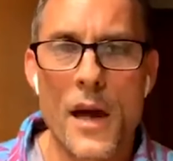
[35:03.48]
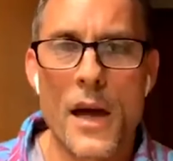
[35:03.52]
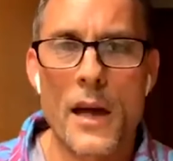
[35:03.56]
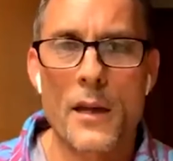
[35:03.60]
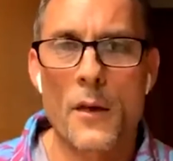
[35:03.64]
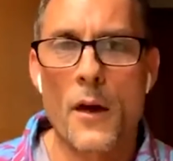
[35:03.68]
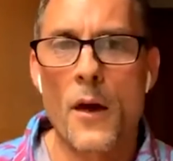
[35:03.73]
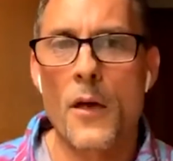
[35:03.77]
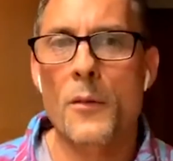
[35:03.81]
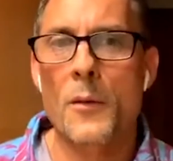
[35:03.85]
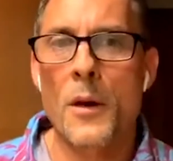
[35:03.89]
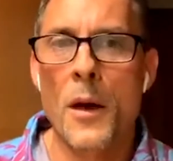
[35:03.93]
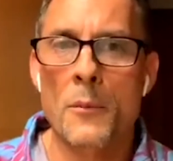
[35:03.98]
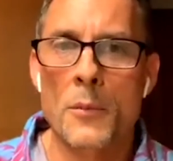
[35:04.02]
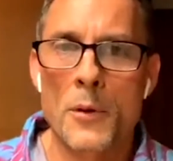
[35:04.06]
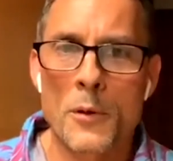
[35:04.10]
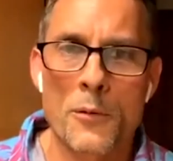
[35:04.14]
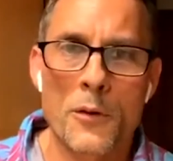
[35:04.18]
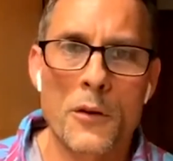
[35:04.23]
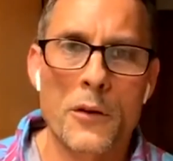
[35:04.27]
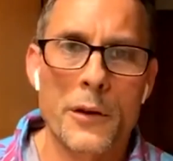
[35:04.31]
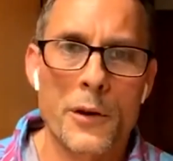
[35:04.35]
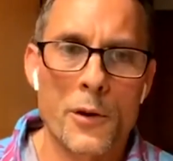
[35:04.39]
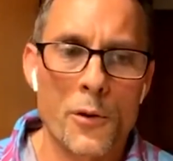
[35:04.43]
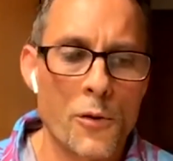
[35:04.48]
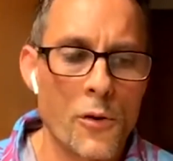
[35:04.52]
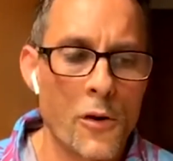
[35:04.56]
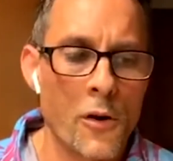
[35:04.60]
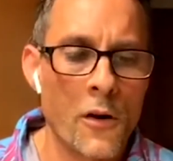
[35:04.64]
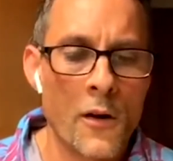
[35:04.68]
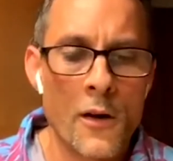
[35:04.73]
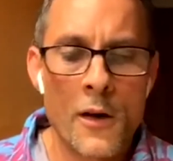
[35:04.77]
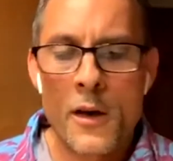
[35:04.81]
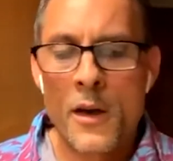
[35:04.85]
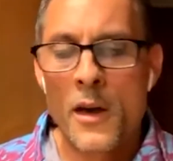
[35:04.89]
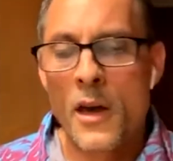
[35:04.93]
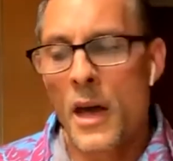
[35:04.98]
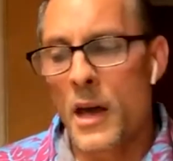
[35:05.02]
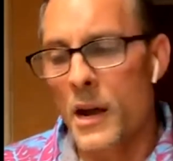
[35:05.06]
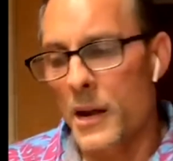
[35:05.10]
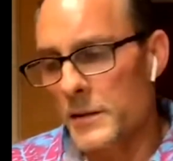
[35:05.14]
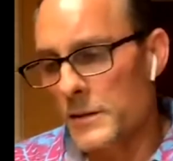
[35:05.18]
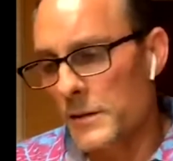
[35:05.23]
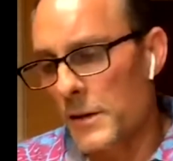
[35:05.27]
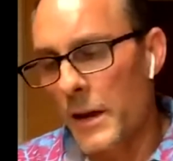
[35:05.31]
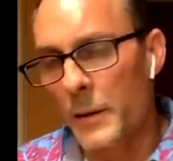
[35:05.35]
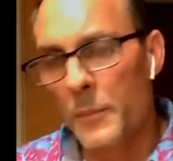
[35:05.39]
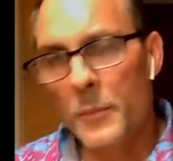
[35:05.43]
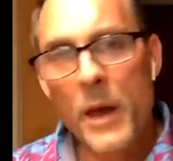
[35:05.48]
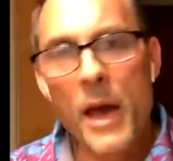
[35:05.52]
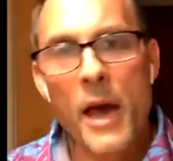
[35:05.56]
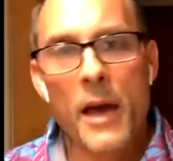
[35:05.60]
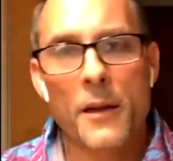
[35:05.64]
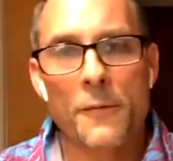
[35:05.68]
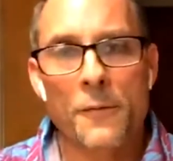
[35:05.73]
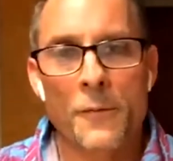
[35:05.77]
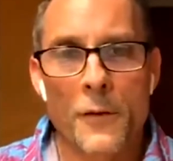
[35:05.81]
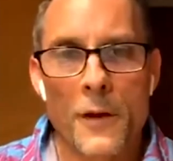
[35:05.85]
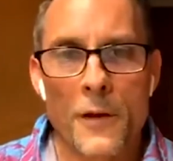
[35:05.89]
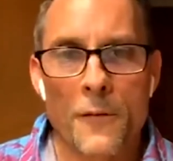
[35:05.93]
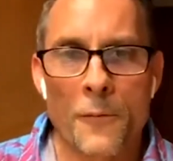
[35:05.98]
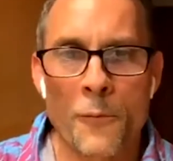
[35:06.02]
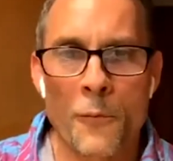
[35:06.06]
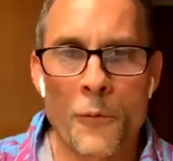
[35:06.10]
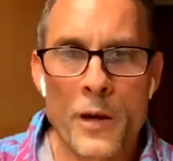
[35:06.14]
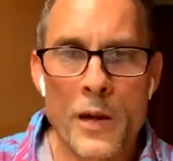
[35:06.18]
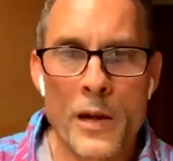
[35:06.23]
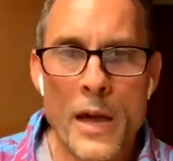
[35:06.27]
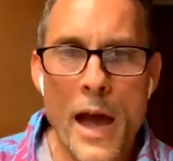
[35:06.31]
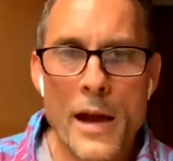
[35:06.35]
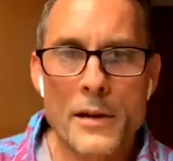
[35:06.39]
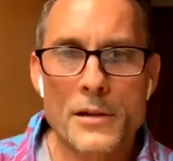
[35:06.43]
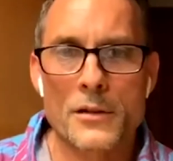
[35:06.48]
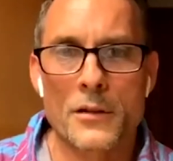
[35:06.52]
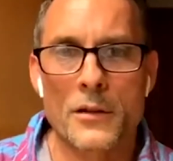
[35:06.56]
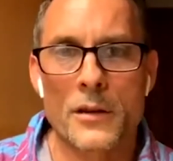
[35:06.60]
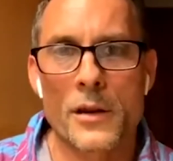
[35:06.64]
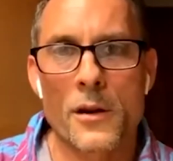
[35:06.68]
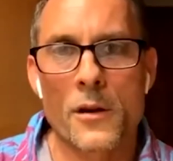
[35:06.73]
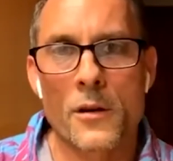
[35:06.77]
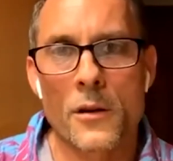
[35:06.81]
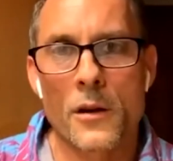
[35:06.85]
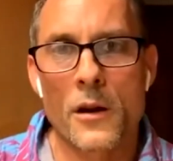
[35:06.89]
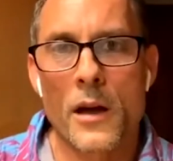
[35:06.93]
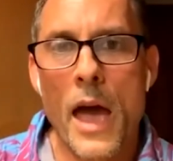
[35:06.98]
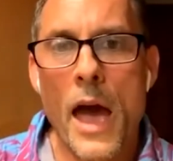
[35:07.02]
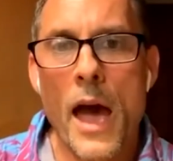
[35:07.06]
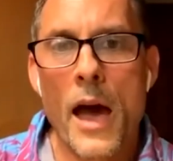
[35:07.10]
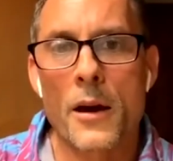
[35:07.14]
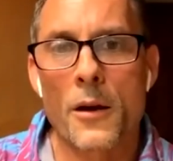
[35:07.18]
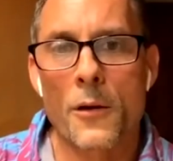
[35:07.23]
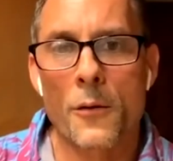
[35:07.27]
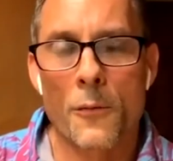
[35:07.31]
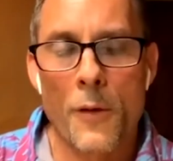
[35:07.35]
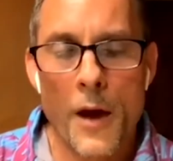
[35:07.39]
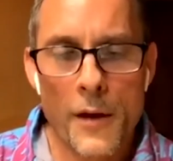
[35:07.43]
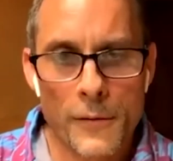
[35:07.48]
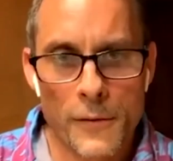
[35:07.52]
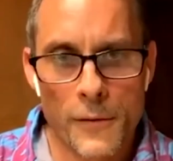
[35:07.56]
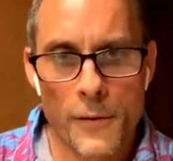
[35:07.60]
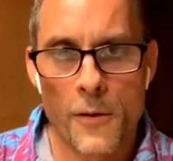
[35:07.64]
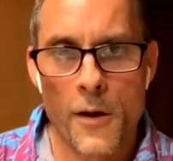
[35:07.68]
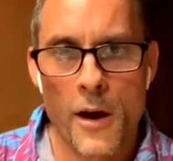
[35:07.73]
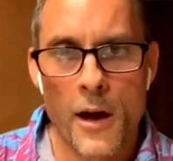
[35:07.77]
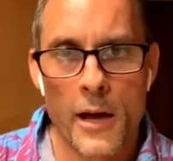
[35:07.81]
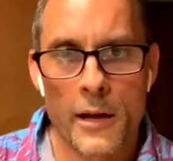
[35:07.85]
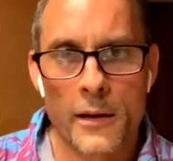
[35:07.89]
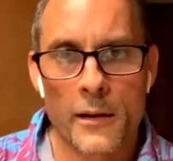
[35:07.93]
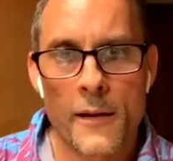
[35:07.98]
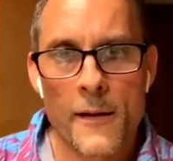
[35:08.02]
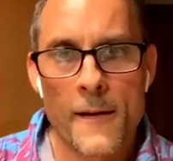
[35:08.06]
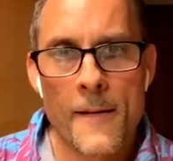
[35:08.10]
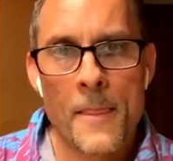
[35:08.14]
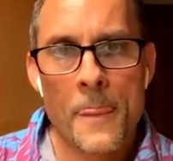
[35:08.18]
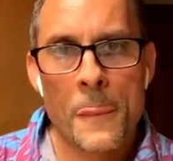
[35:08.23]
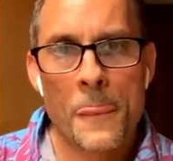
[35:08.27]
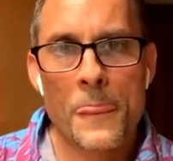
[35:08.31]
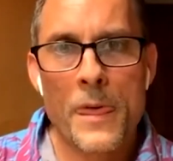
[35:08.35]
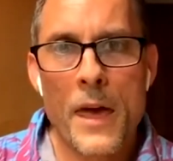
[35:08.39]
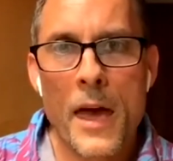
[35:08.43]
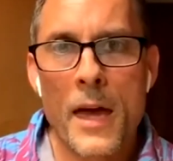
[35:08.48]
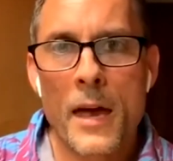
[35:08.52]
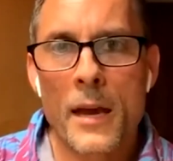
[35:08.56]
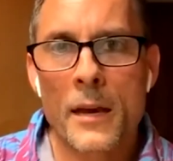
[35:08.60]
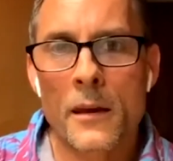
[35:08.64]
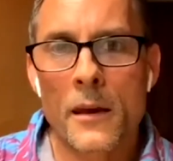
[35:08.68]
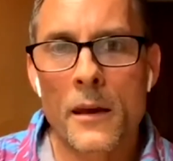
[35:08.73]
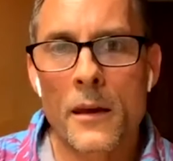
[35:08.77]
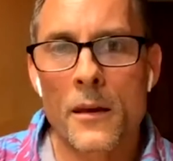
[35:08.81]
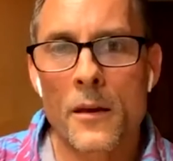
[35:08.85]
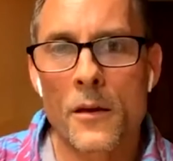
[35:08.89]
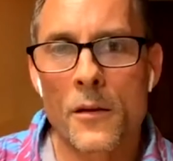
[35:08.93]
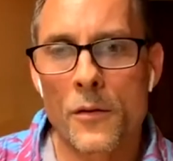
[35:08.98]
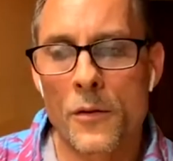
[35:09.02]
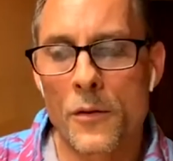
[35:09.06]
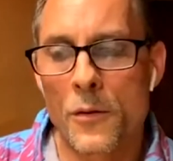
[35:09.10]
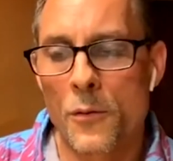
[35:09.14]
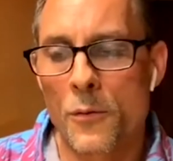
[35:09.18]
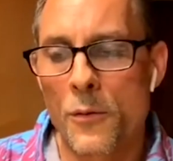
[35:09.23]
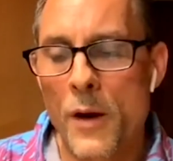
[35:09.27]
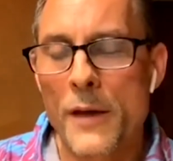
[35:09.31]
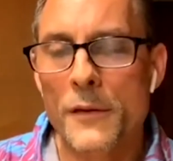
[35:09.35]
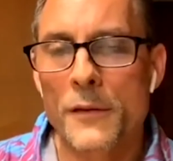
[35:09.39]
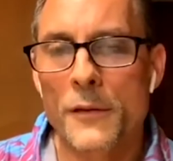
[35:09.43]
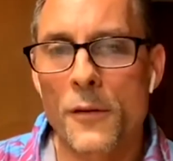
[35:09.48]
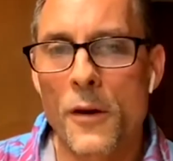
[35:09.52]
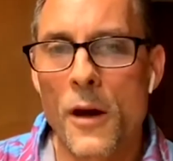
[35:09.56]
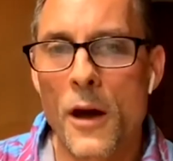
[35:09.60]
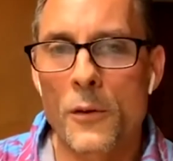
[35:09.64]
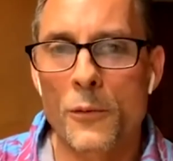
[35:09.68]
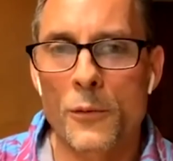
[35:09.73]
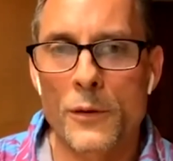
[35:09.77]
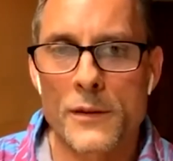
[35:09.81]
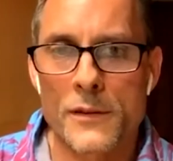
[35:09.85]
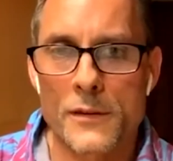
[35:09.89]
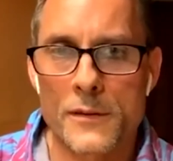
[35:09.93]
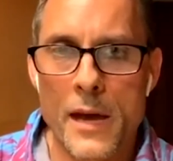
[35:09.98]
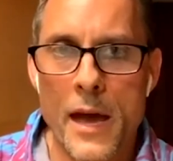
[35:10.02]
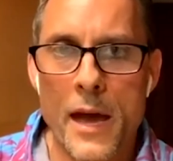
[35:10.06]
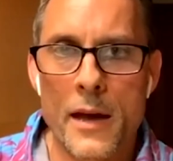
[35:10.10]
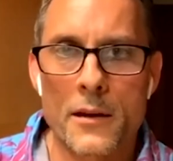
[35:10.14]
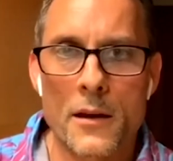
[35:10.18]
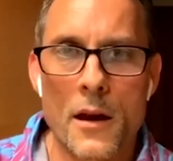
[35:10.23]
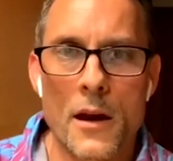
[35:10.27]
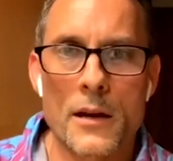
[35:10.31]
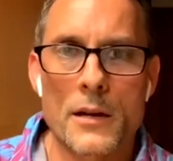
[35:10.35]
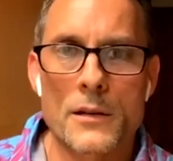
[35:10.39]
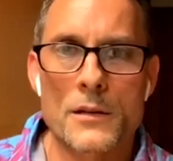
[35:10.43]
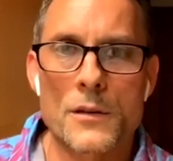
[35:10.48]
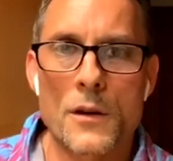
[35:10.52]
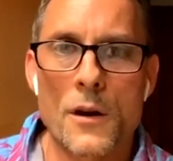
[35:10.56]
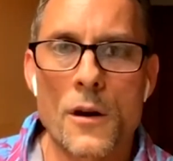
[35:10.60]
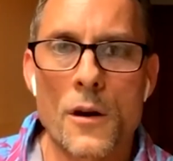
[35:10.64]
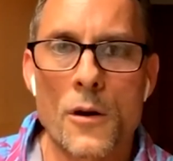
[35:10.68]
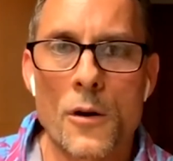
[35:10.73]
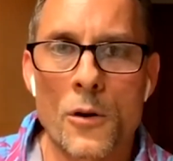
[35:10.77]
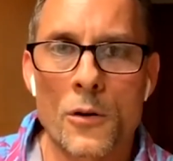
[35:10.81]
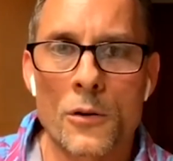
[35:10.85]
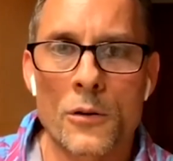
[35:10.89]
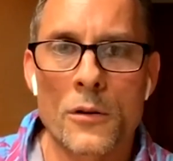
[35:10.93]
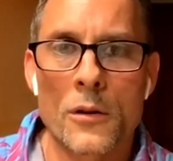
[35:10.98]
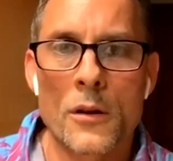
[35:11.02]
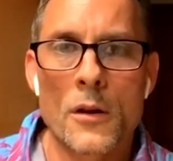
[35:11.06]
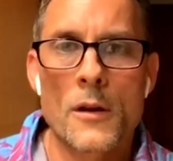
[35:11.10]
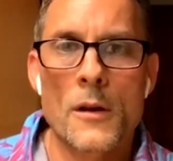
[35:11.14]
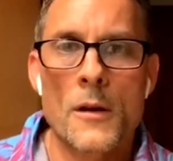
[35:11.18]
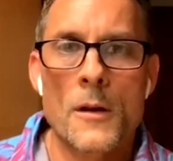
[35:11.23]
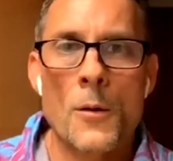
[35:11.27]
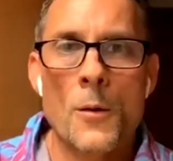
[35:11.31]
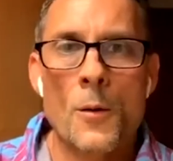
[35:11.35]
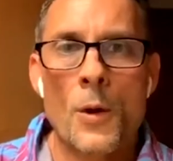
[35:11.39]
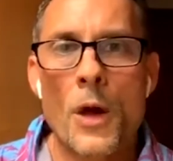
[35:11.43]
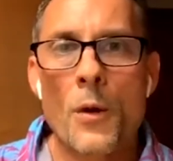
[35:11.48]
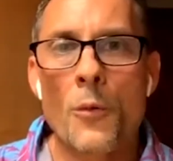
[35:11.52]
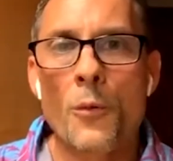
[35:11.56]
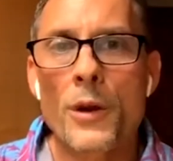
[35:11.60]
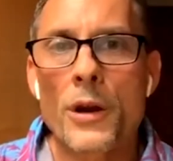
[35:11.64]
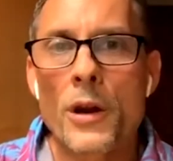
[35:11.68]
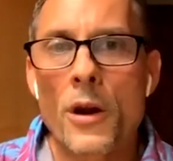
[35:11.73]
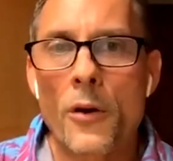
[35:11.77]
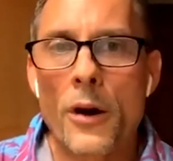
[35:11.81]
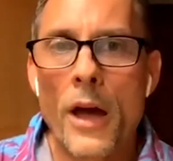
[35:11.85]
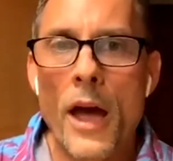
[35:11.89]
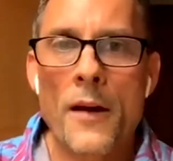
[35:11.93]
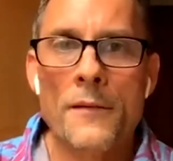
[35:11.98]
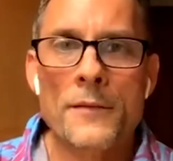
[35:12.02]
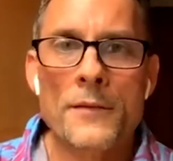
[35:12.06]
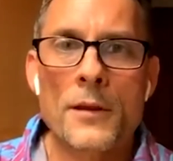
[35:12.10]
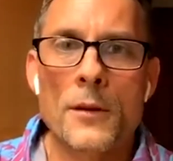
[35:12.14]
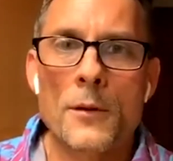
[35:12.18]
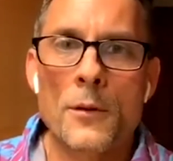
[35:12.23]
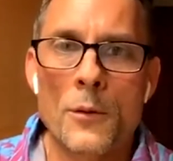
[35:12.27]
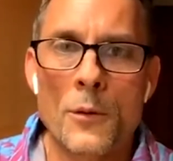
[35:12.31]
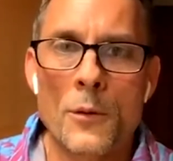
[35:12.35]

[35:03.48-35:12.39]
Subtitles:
that'd be really cool. And it's like, man, if we actually had a restaurant, then the restaurant would stand on its own, and you don't have to